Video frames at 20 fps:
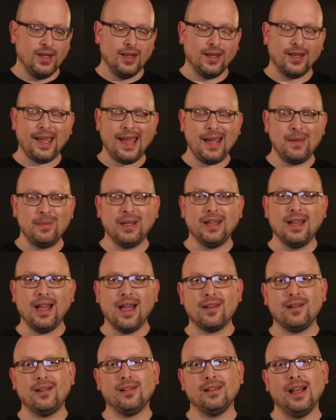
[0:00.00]
came
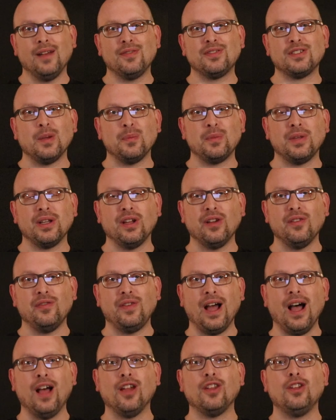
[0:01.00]
together and left something of
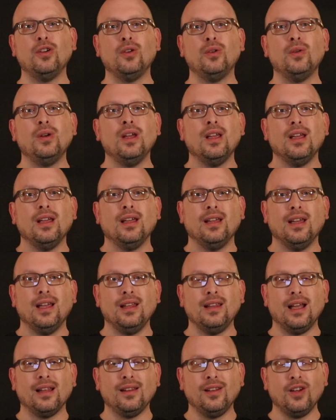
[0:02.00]
value in
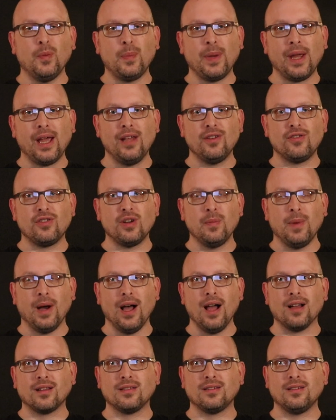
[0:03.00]
that little pantry
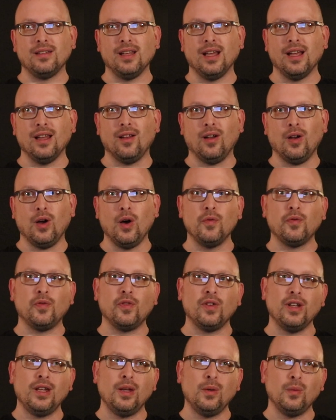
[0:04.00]
box that
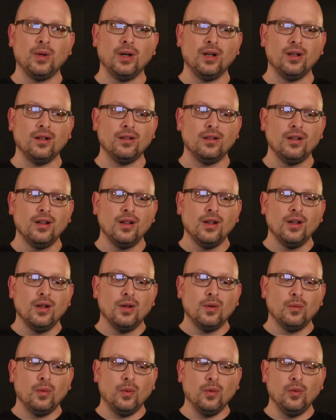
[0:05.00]
hopefully will
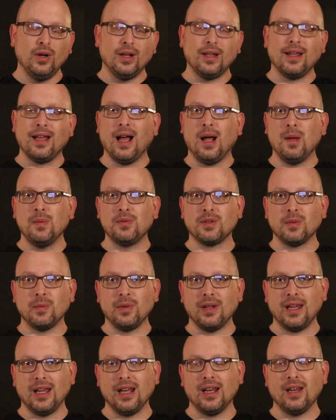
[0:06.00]
really help some of
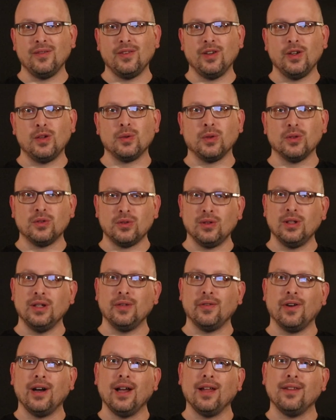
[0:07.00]
the individuals who live
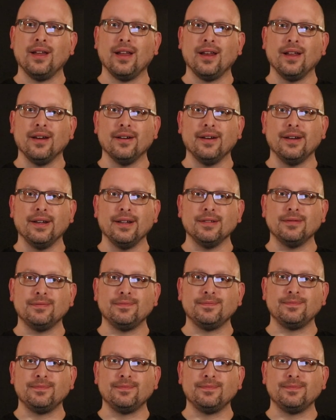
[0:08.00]
around that area.